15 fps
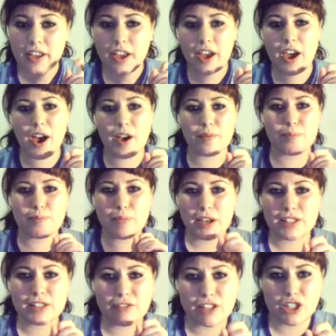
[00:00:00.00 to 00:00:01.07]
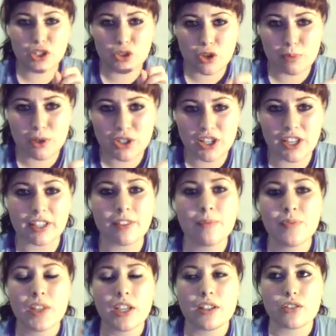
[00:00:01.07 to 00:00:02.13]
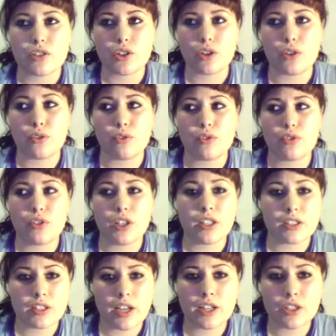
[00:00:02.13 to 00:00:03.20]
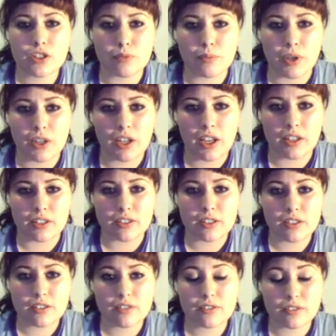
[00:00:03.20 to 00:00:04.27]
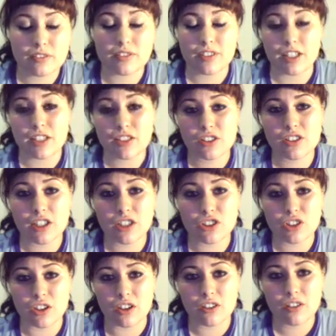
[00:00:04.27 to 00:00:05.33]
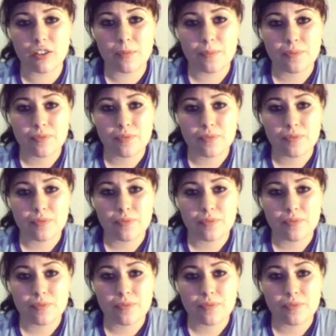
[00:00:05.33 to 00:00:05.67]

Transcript: Massively contributing to the endangerment and the extinction